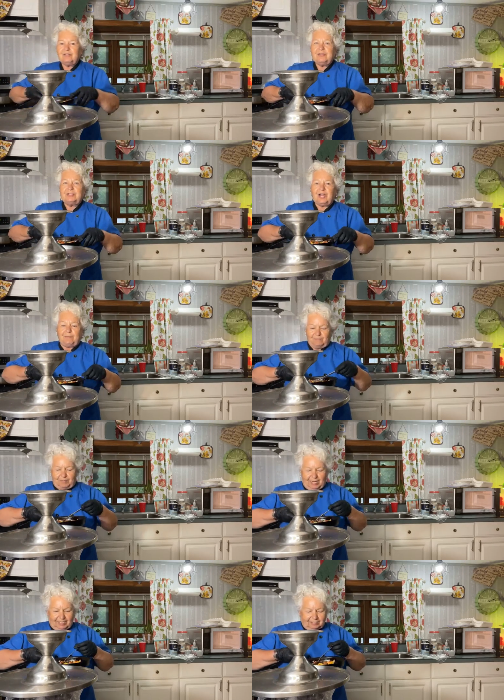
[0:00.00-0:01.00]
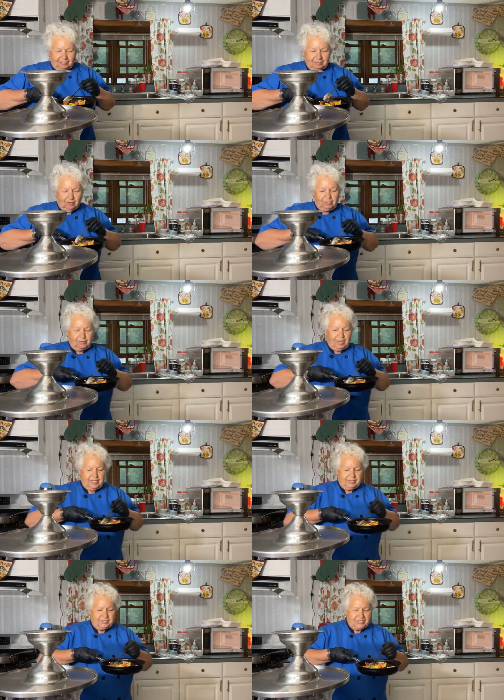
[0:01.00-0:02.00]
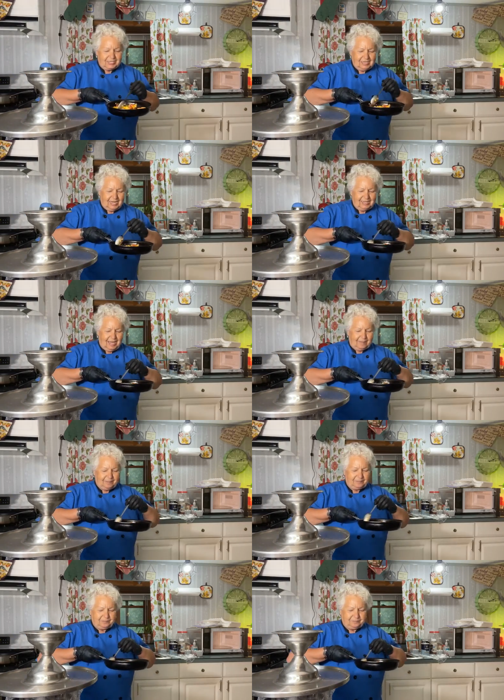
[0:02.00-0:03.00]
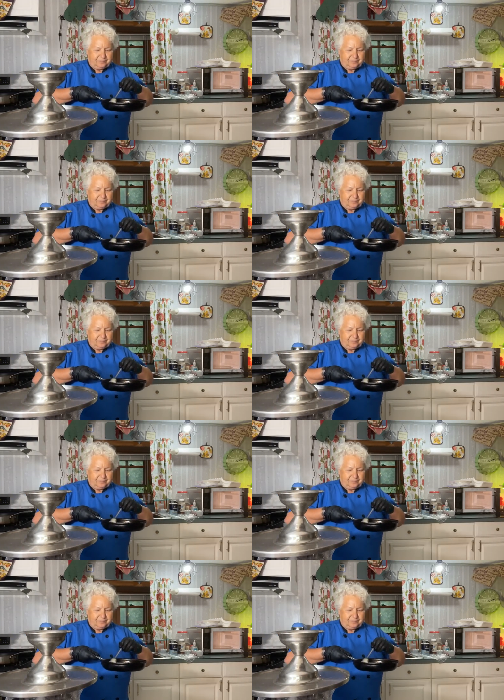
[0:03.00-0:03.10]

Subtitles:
goes on the top of bread, or you can eat it just like that.